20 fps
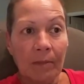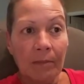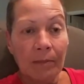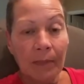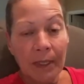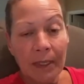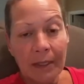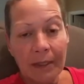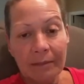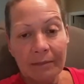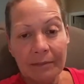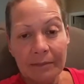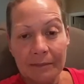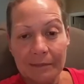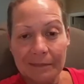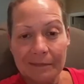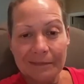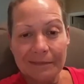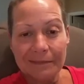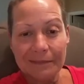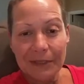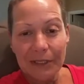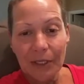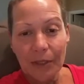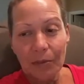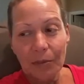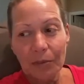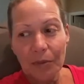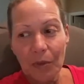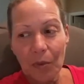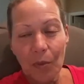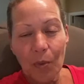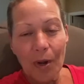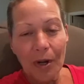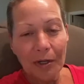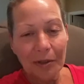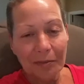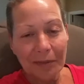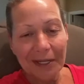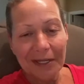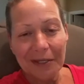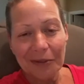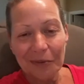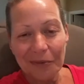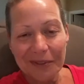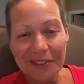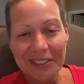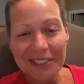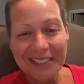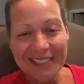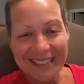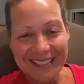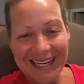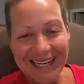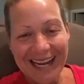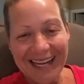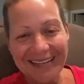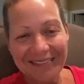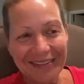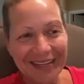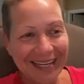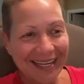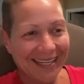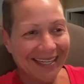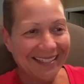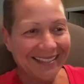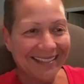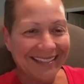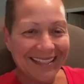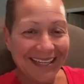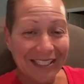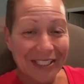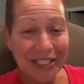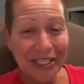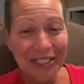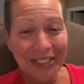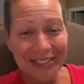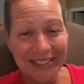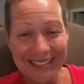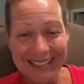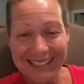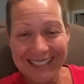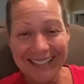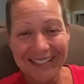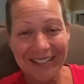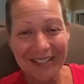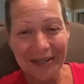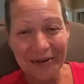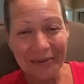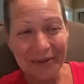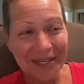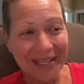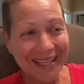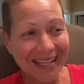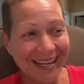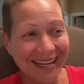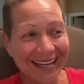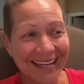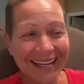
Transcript: But the watermelon was just out of hand. I should have stuck with